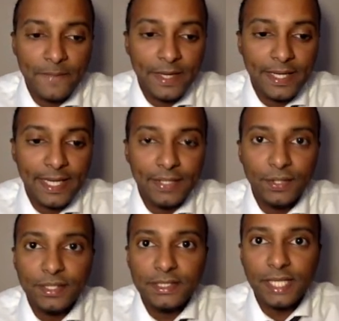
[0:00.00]
And again, you
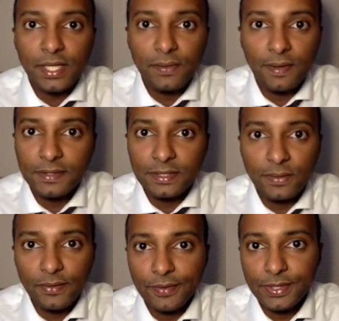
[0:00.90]
can check your answer
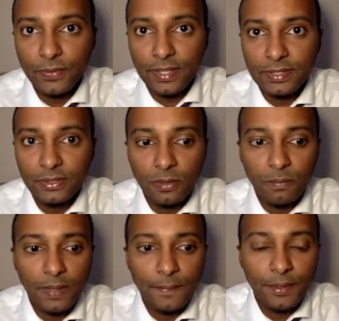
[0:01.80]
whether it's correct or not
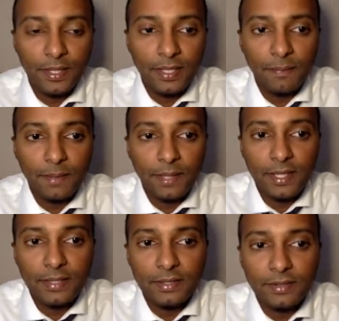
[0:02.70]
by putting it back
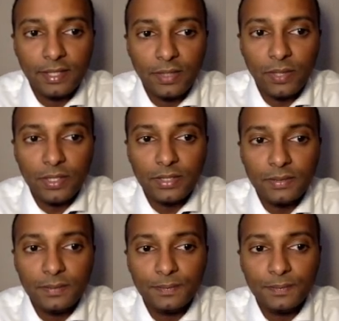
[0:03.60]
into the equation.